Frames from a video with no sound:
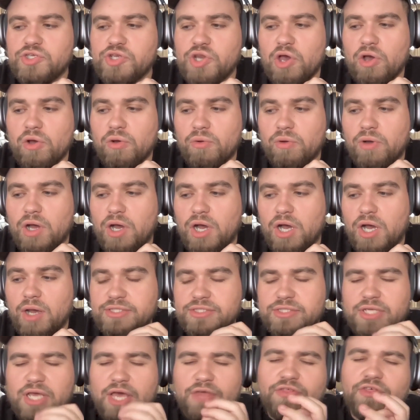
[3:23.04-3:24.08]
because, you know,
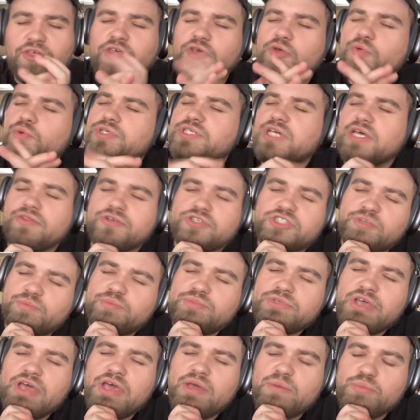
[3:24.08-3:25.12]
I think it was either
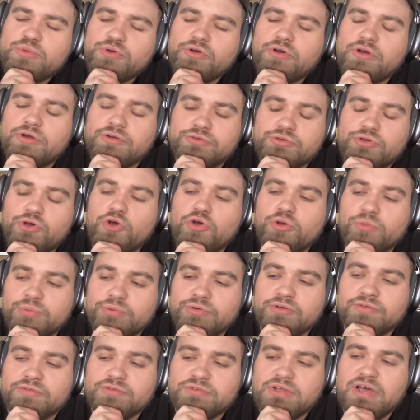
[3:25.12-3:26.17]
September or
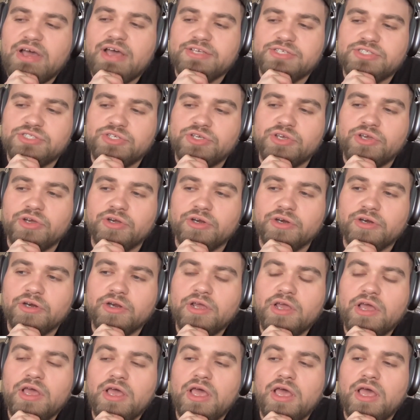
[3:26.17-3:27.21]
October of last
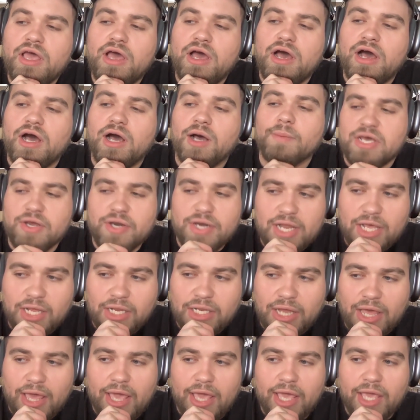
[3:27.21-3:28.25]
year, I was out
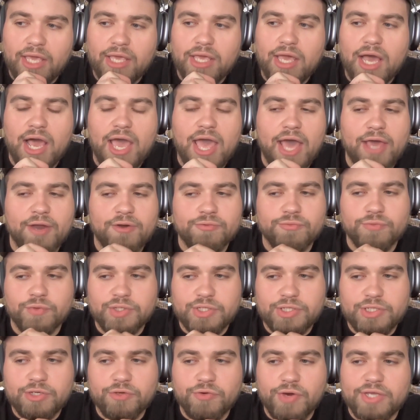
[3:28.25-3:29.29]
in LA. I had a
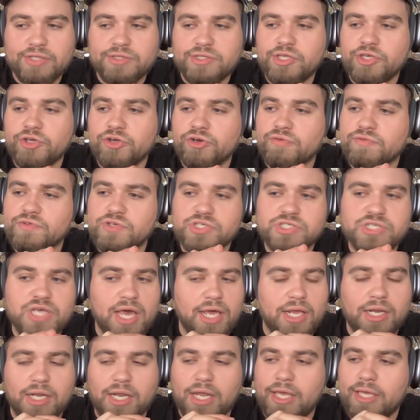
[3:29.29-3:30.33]
really great year of
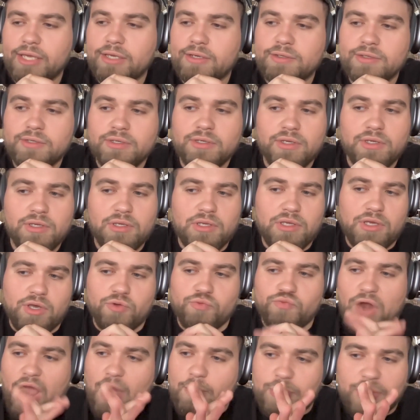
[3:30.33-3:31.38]
just kind of like
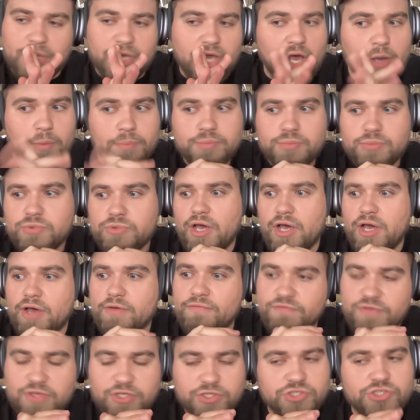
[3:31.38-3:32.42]
wrapping up
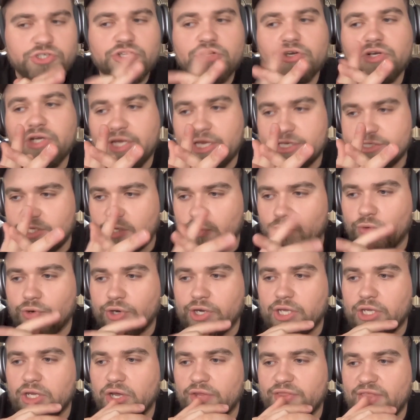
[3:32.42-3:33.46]
a feature, like I
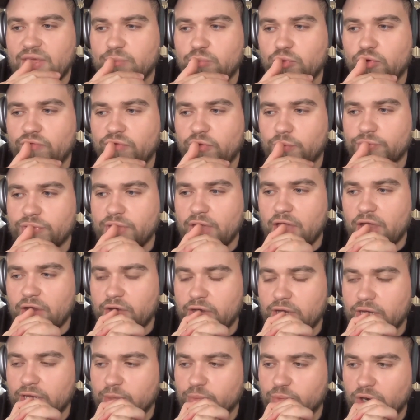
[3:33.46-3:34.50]
said, working on that movie with
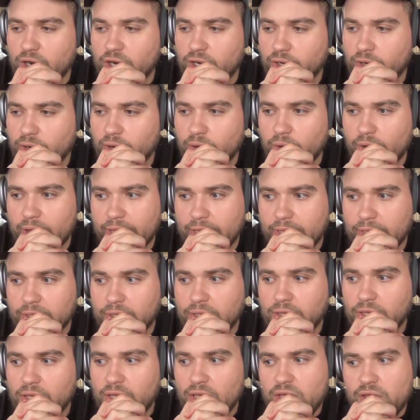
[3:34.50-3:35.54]
Eric Bronco,
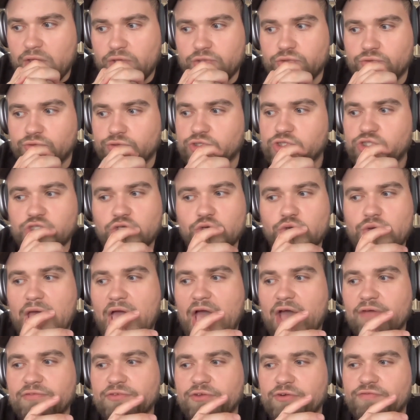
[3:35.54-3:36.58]
and sort of
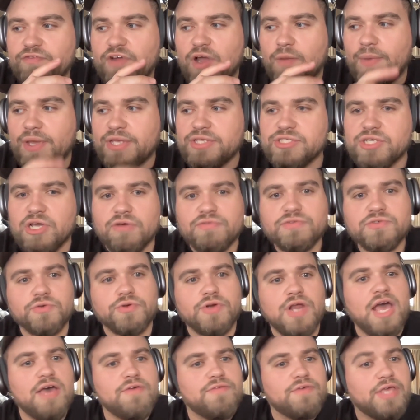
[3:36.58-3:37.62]
soon after found
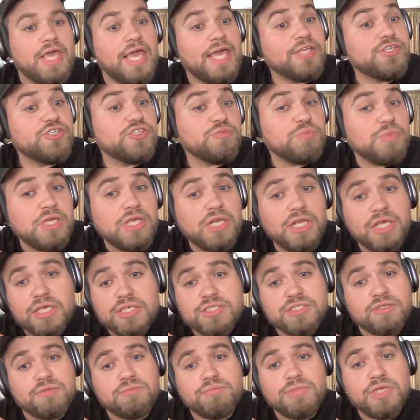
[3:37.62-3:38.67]
myself sort of having agent
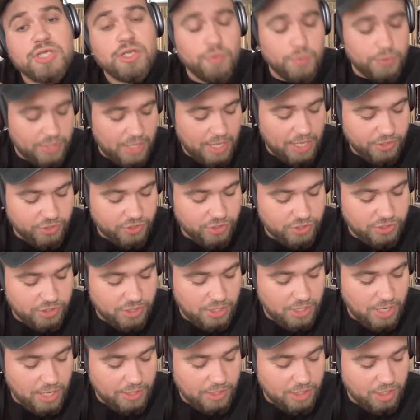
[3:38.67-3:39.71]
meetings and meeting with
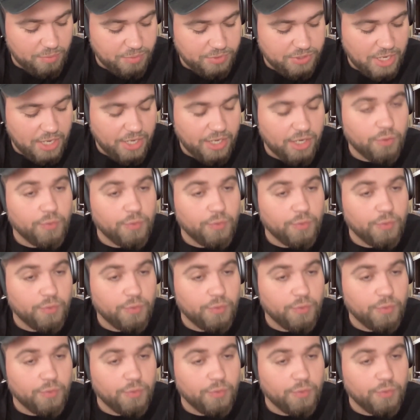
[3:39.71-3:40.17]
agents, and ended up